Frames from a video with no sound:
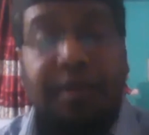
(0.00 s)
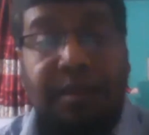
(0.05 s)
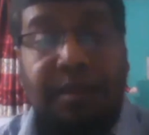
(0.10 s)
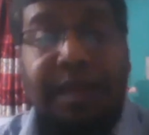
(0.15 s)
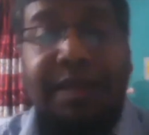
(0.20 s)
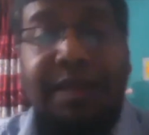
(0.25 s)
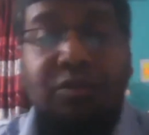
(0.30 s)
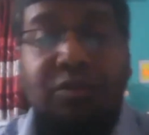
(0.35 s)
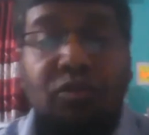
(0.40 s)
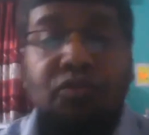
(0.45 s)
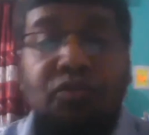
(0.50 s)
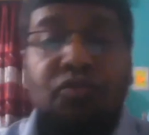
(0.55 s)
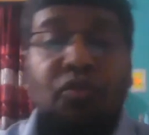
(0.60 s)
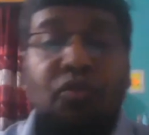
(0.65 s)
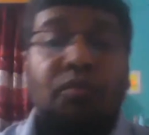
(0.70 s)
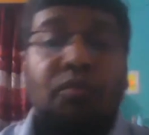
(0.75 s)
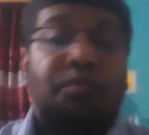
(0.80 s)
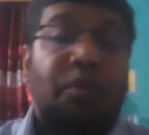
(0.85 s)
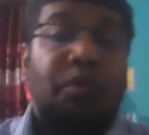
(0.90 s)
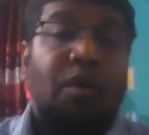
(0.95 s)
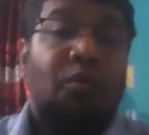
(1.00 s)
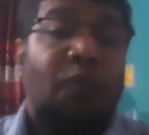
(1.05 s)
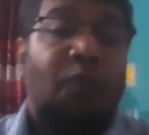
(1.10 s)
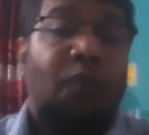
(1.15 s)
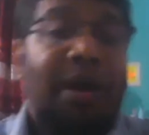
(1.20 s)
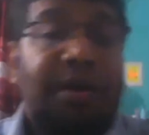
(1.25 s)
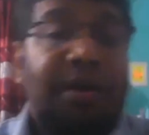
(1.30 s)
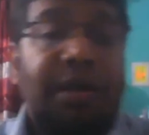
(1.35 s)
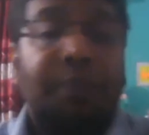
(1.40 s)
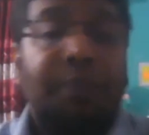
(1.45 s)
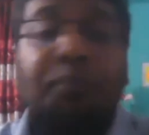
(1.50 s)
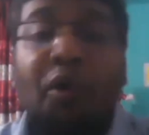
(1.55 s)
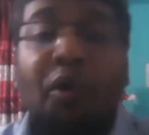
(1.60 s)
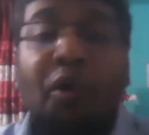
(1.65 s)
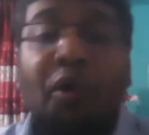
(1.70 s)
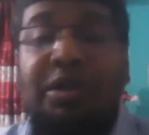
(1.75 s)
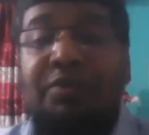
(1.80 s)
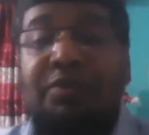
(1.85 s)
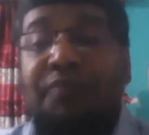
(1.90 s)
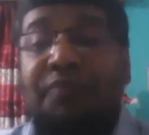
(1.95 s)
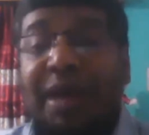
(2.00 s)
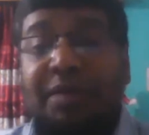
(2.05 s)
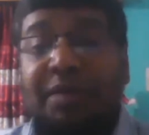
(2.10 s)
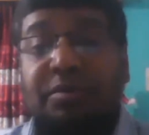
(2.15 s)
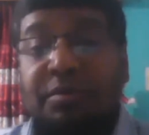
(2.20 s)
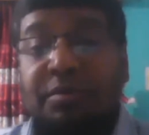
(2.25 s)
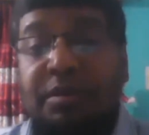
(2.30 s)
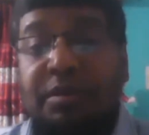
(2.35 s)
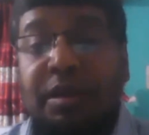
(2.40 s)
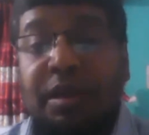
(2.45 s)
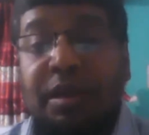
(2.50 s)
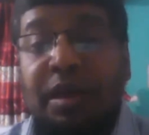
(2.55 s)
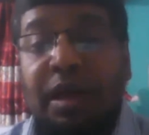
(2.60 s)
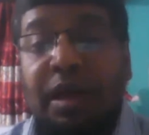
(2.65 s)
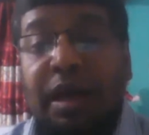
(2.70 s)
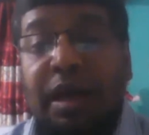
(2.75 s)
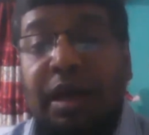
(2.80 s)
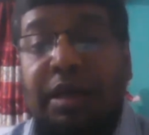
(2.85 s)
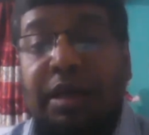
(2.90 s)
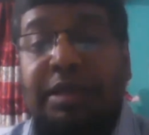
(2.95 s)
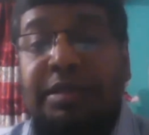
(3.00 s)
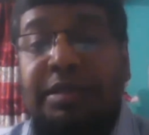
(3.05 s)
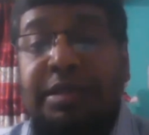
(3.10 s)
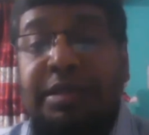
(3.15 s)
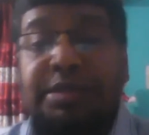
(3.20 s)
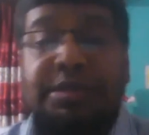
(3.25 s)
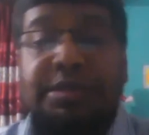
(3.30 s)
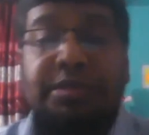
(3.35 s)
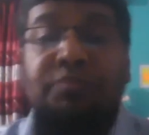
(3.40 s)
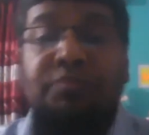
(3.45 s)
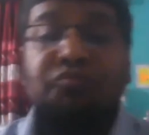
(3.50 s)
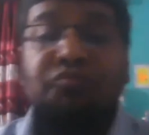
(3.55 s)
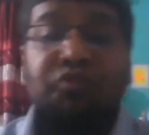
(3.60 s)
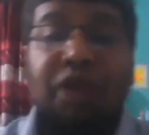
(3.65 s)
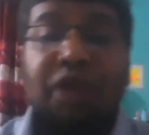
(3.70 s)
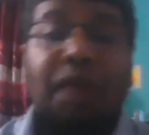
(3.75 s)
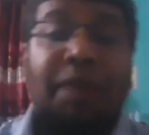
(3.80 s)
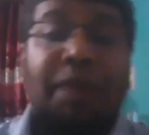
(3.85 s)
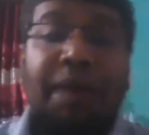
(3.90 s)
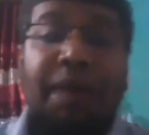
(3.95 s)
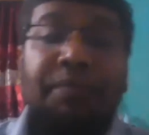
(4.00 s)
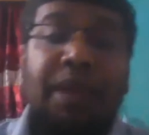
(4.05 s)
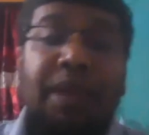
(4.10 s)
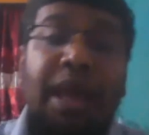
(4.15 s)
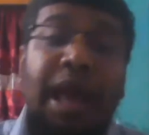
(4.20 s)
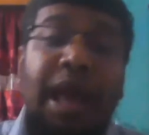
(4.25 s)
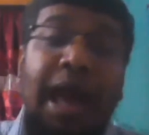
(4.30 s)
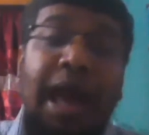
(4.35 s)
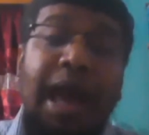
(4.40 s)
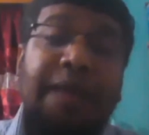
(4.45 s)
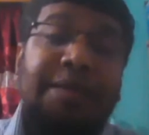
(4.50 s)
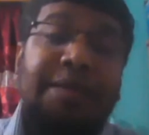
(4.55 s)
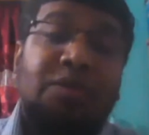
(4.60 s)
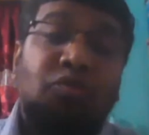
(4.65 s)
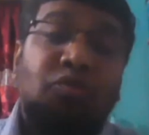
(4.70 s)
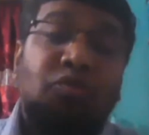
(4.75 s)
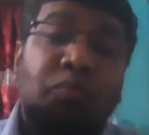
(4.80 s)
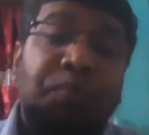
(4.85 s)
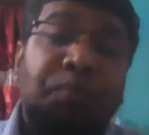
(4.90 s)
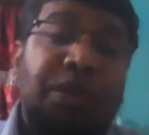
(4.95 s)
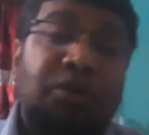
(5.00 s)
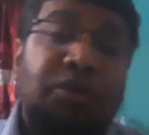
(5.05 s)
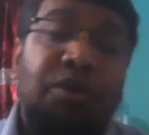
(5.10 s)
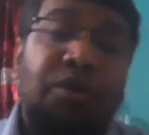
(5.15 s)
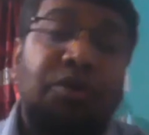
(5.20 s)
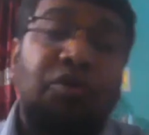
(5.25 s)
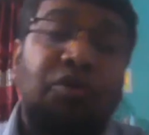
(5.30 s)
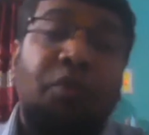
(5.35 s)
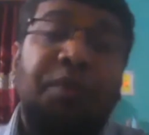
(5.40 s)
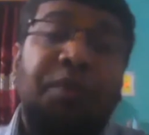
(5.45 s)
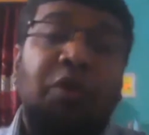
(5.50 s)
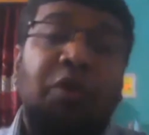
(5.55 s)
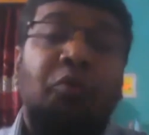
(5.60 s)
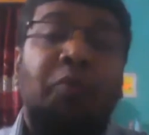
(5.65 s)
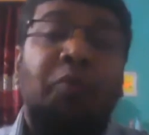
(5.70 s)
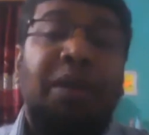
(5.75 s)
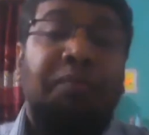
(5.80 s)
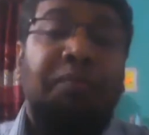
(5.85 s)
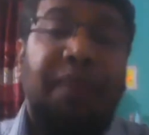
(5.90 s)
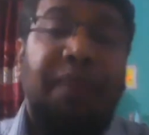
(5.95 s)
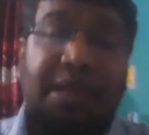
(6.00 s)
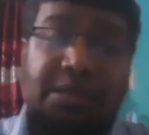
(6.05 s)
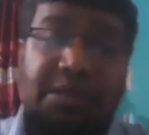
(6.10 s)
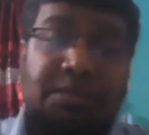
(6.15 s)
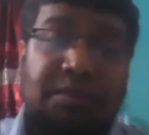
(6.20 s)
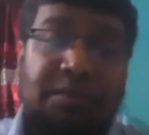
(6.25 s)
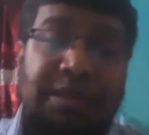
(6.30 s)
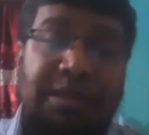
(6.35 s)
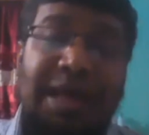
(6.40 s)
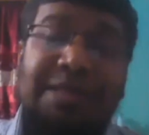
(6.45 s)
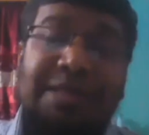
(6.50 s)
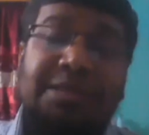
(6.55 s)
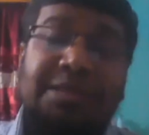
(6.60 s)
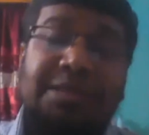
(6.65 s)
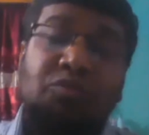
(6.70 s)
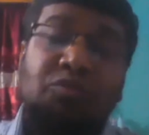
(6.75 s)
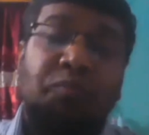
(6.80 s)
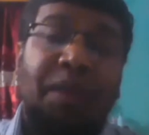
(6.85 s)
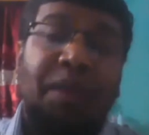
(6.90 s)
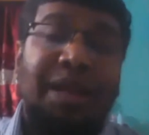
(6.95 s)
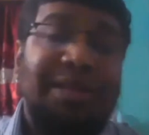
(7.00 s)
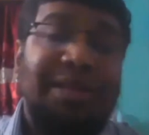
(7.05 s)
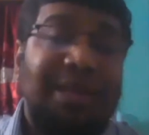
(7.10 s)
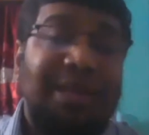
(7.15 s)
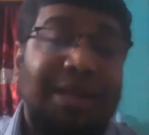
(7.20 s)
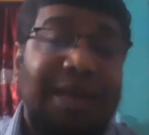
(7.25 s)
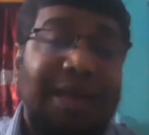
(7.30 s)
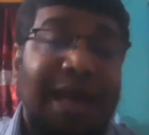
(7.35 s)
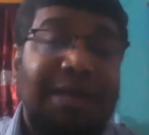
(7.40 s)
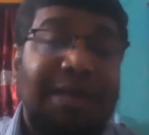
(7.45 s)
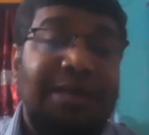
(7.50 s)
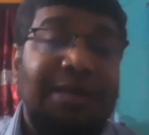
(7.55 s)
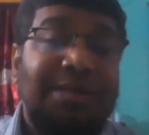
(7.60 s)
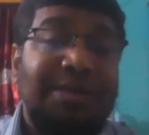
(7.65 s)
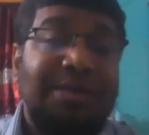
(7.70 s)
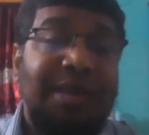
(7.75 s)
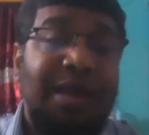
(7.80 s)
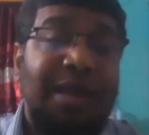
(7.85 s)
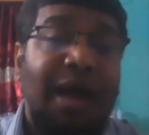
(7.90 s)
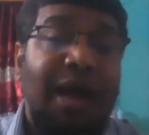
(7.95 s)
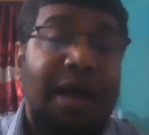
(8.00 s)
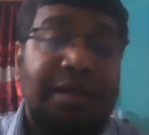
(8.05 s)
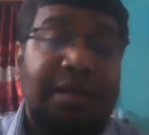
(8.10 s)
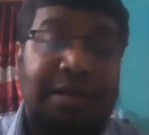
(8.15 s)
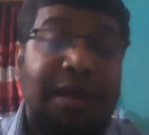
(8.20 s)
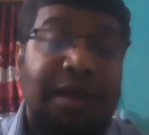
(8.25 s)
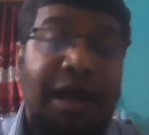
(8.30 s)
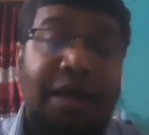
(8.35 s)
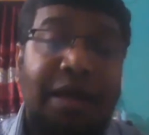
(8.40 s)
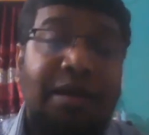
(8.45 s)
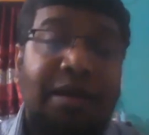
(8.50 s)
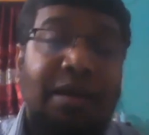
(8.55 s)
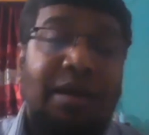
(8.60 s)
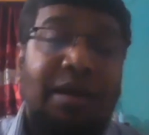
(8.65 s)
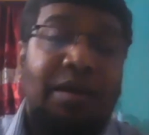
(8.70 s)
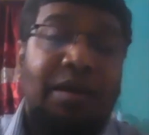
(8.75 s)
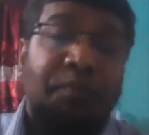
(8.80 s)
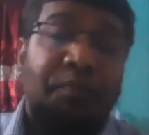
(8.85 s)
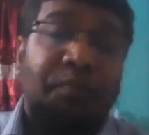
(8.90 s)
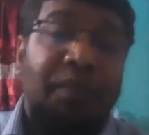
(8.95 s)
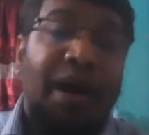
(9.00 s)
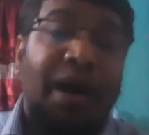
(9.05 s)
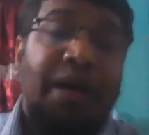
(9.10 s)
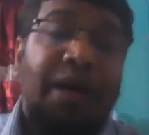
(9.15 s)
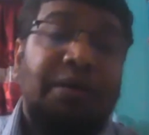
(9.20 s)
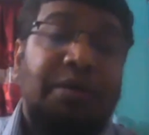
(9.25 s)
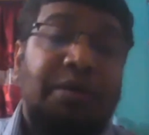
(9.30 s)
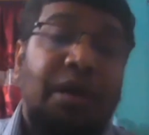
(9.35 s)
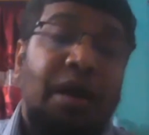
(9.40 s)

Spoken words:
that is also one important factor in this drama. And the superiority of human beings. Yes, the supernatural characters are here, but